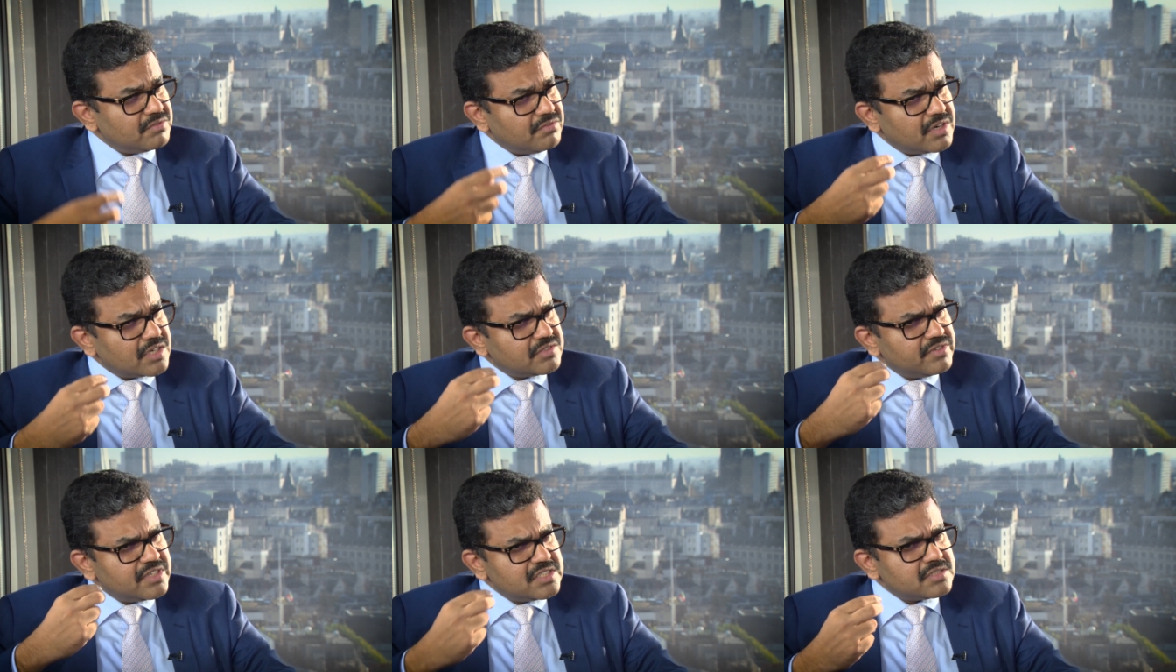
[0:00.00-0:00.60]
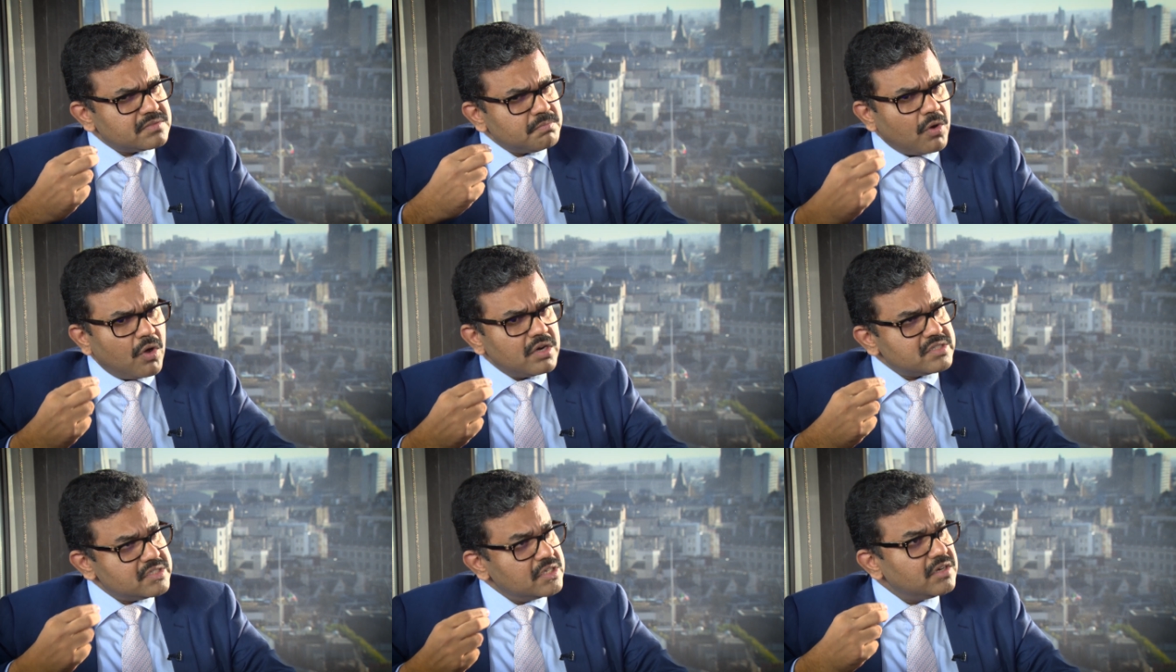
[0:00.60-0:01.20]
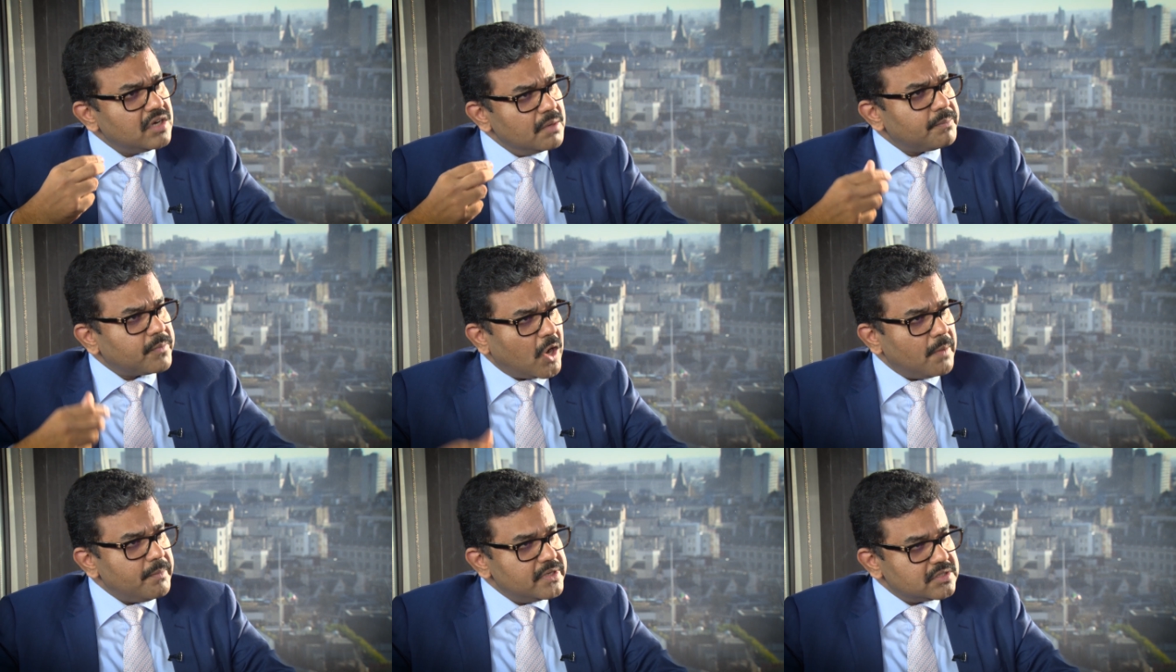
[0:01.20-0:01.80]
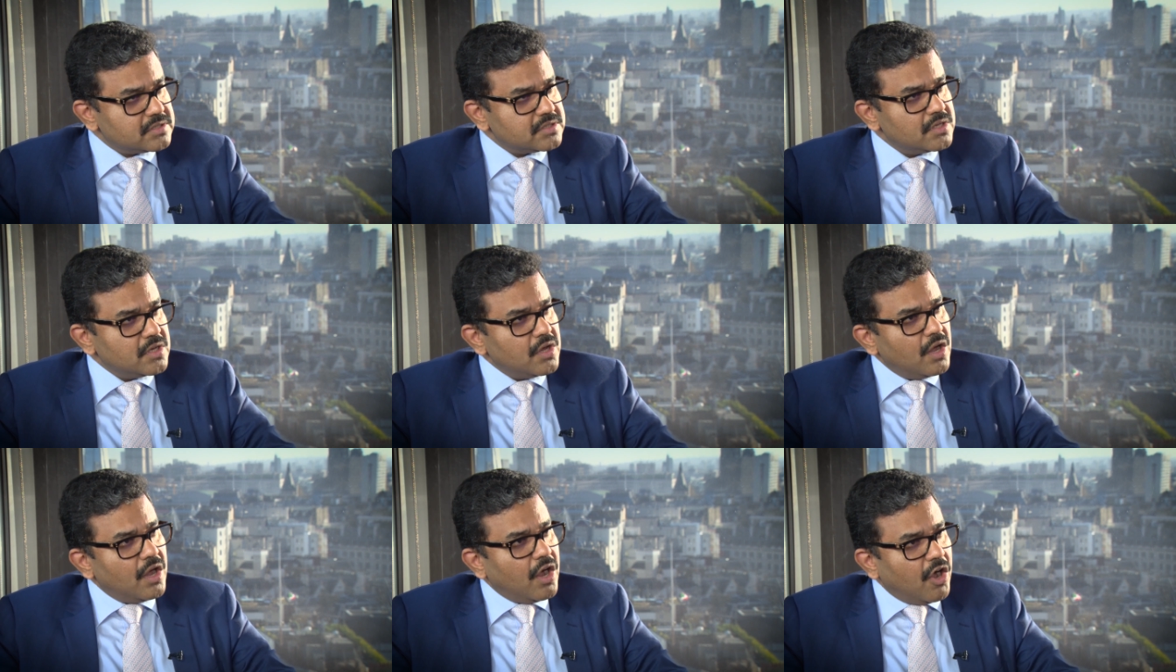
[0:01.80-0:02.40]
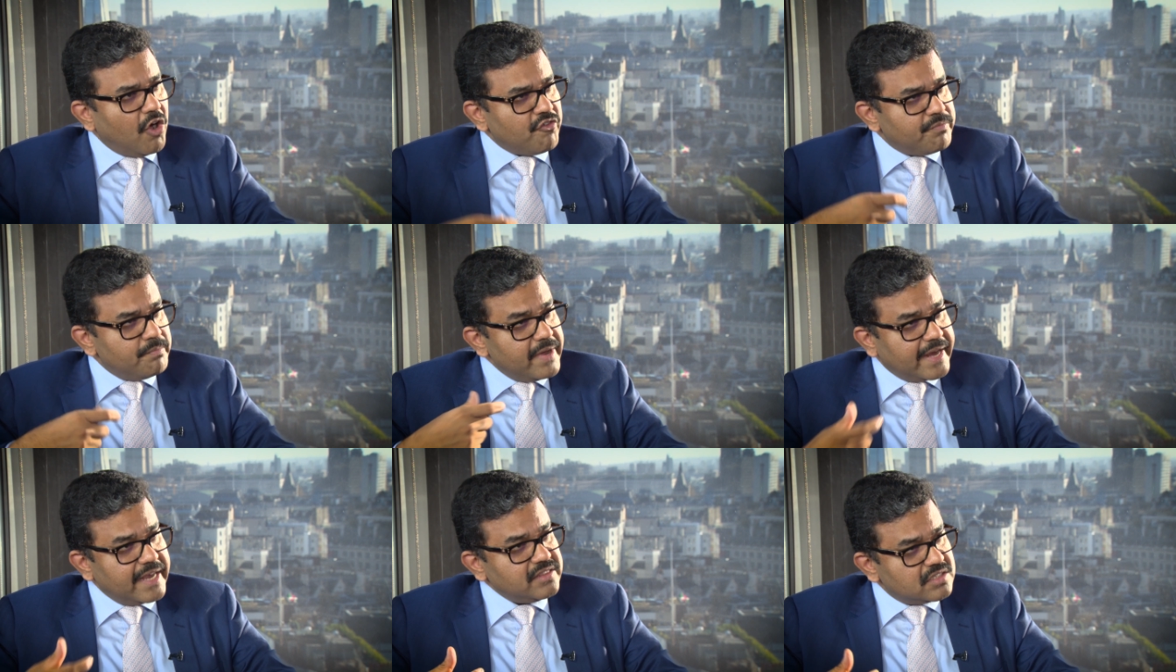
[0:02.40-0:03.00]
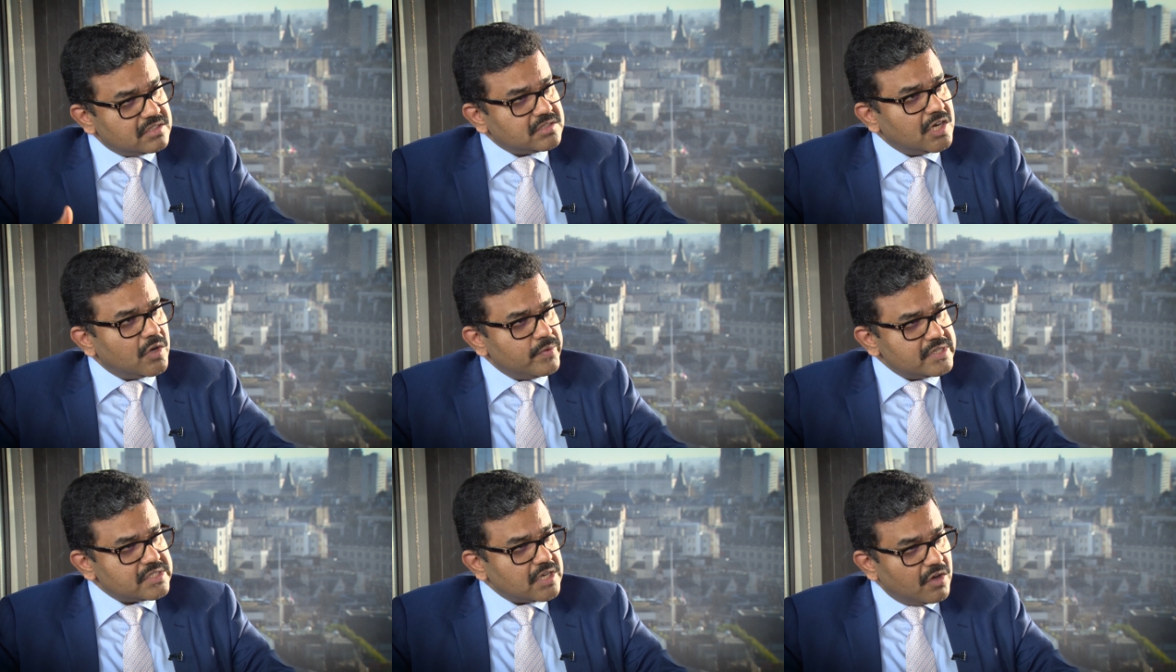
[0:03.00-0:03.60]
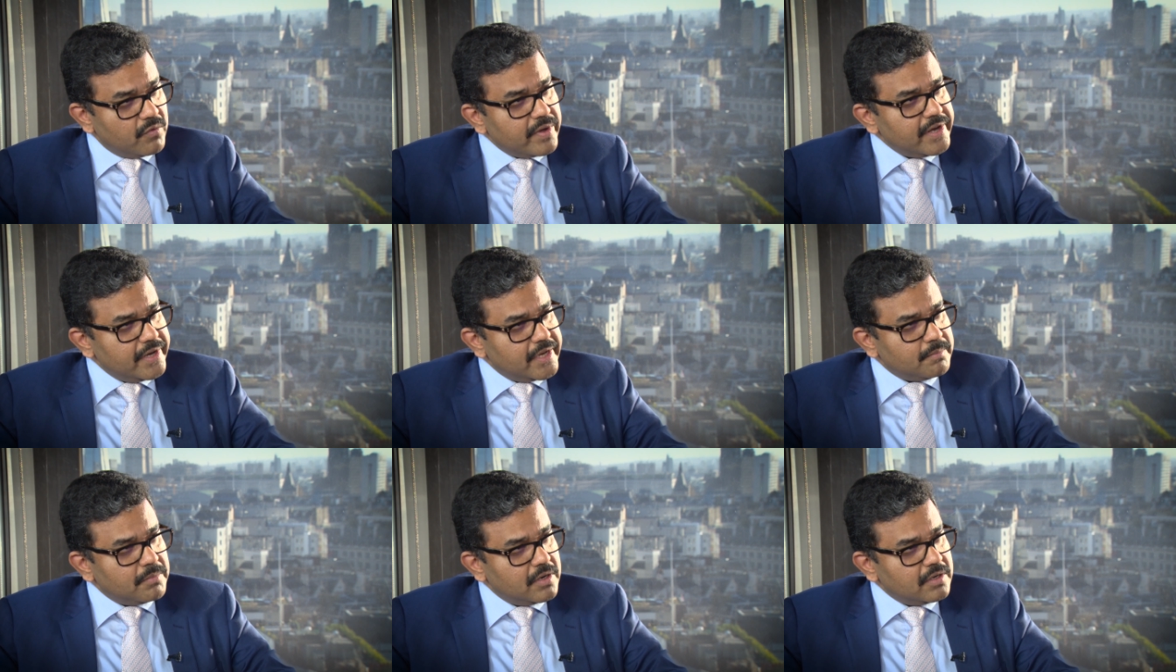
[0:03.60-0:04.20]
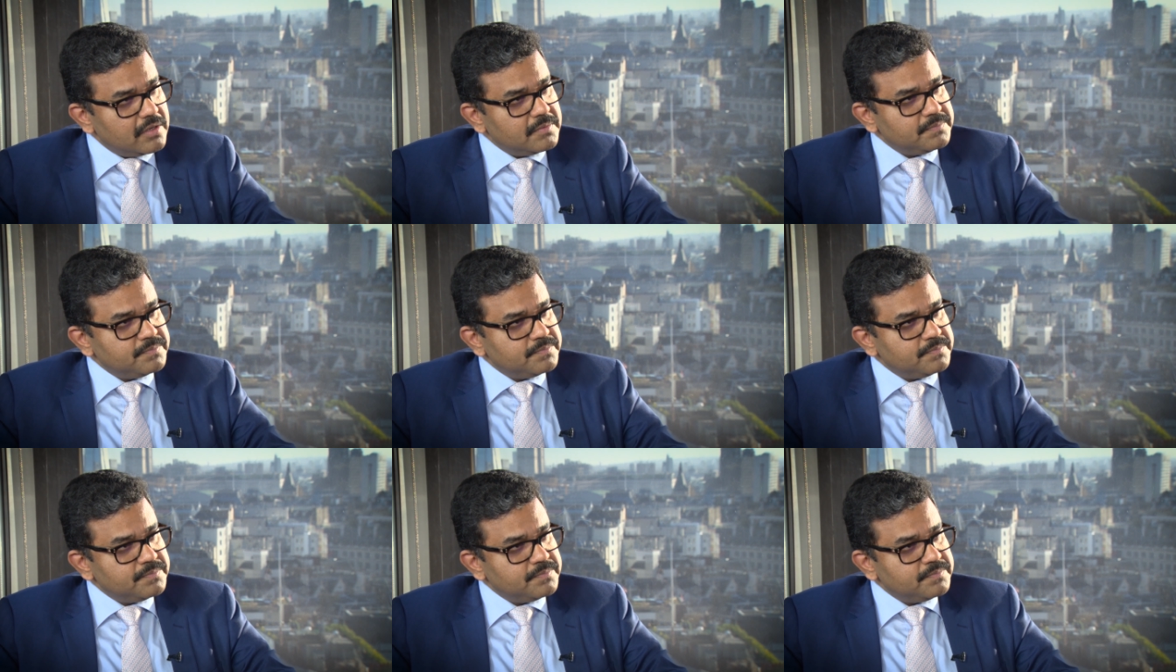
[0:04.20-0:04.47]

One of the very small single promise of making the service available